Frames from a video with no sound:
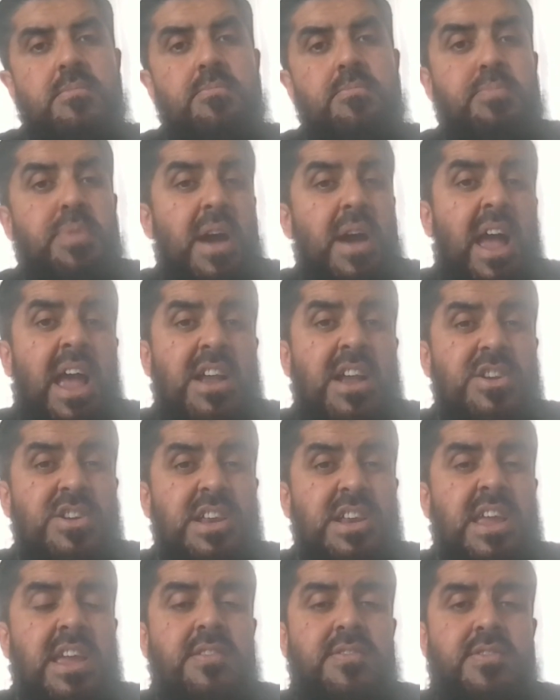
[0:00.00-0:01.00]
But
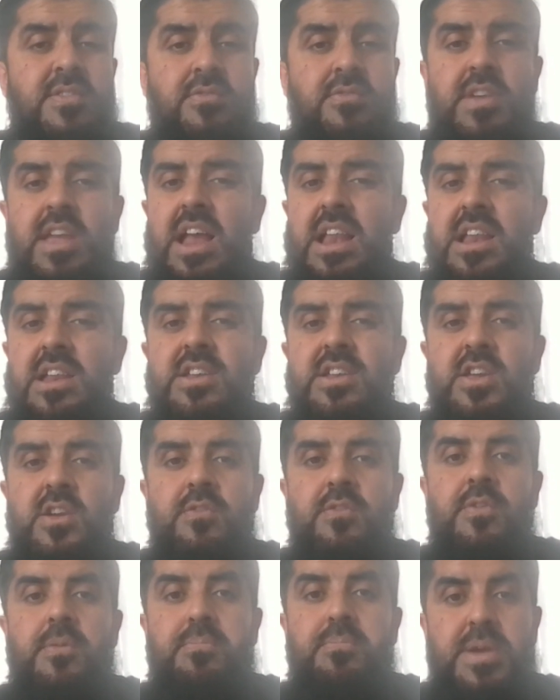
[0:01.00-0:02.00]
actually, it's a reality
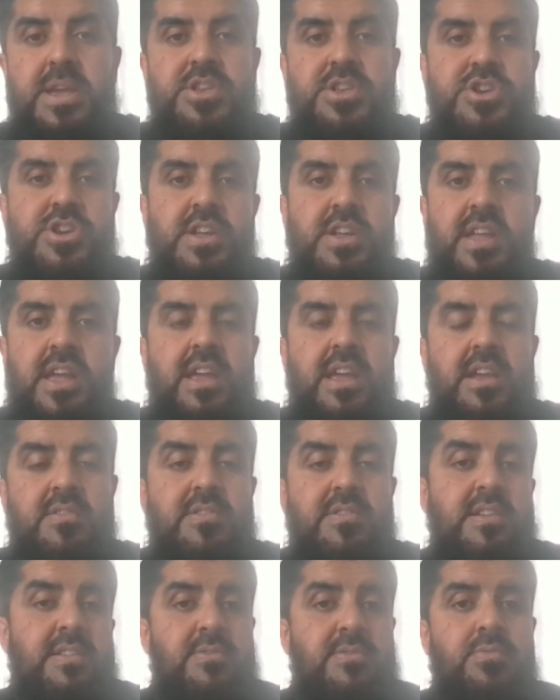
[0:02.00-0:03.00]
of a picture that
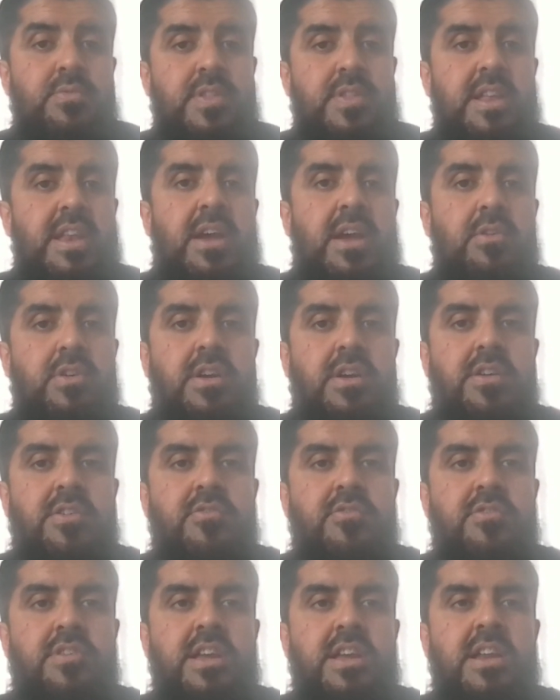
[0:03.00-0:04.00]
exists within our
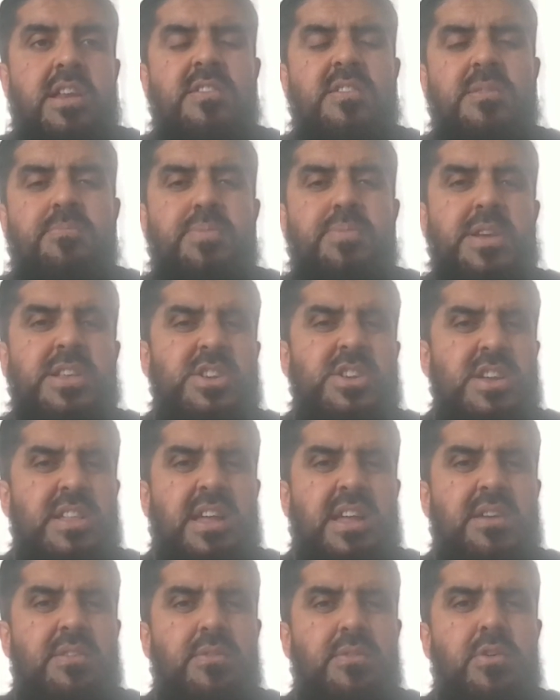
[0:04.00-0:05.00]
country. And it's a picture
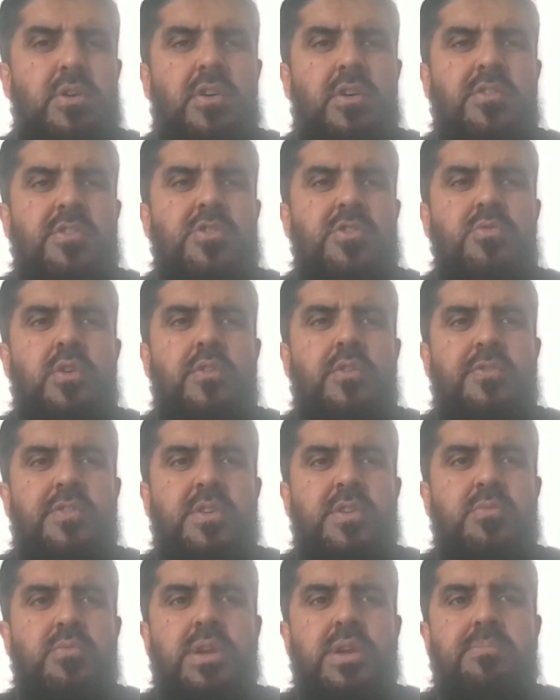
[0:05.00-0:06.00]
that too
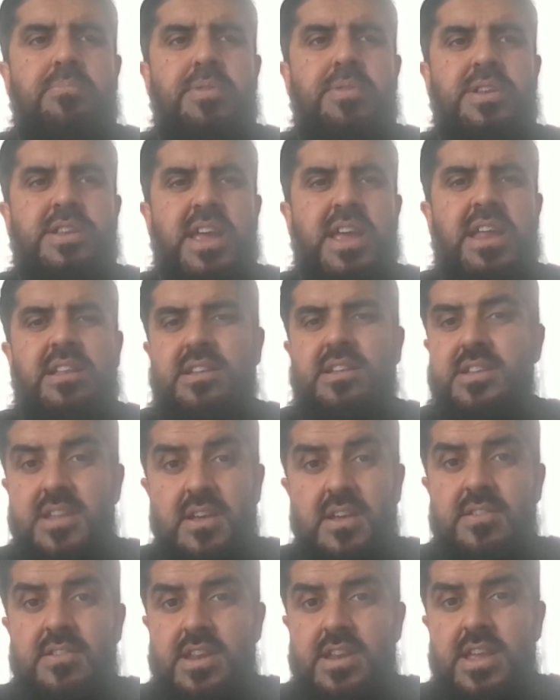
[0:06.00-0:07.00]
often we pretend
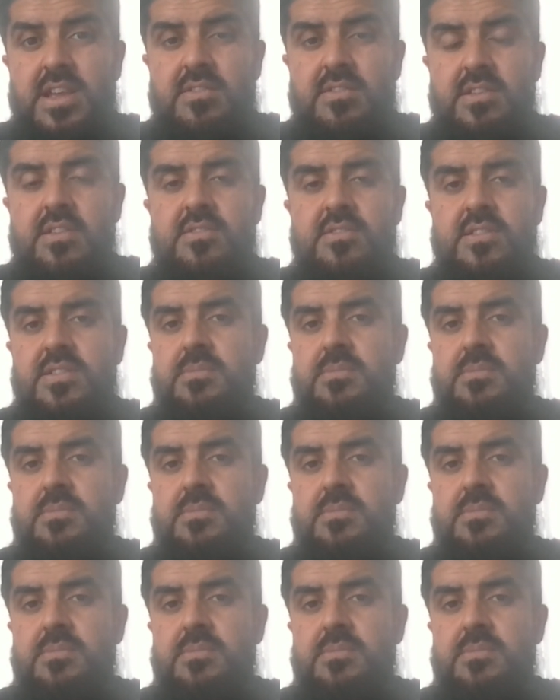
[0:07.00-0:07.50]
doesn't exist.